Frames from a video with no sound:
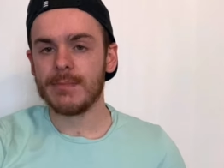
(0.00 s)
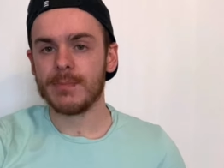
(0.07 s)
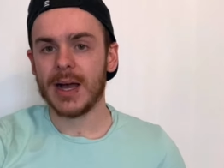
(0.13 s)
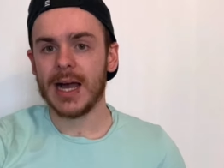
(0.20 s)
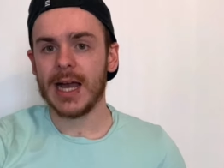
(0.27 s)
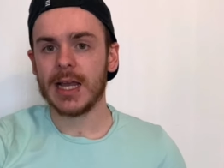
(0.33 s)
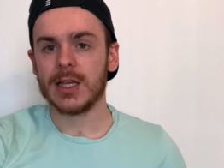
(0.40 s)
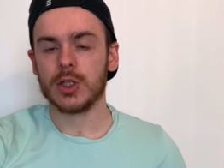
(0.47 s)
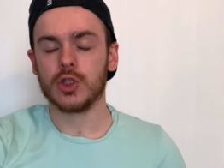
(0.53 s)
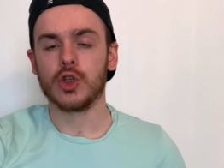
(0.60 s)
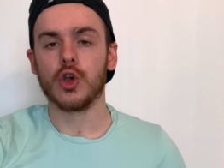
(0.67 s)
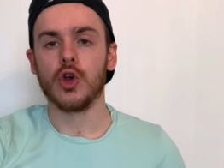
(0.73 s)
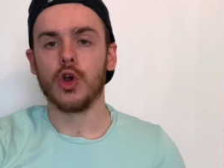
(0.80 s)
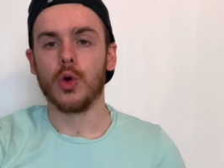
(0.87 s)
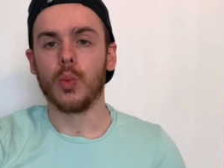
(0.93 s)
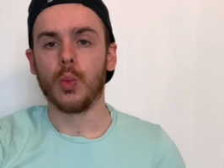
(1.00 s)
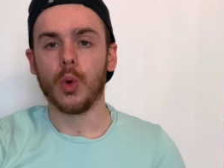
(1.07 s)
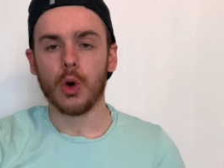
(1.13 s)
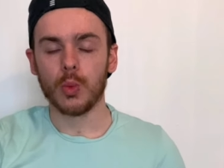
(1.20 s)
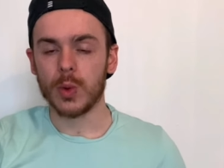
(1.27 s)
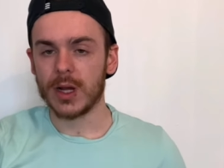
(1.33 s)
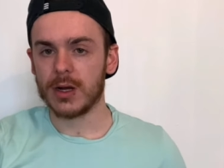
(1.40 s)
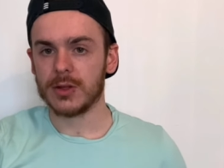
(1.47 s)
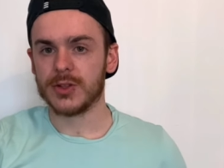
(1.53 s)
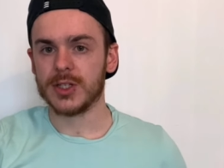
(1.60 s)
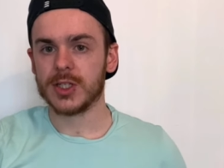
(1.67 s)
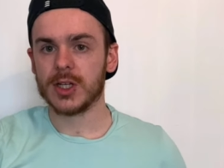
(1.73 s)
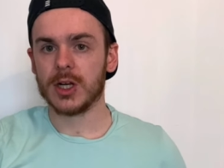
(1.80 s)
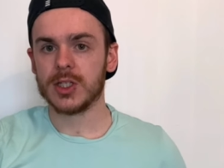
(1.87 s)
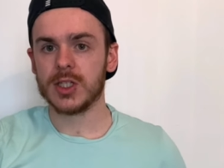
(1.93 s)
back to what we are
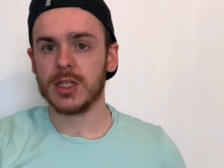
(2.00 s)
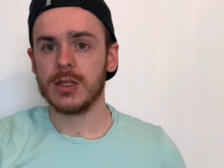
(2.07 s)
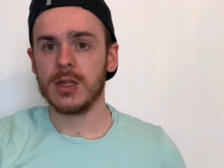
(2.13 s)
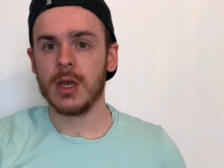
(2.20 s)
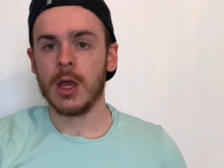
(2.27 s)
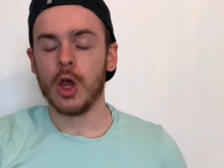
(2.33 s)
discussing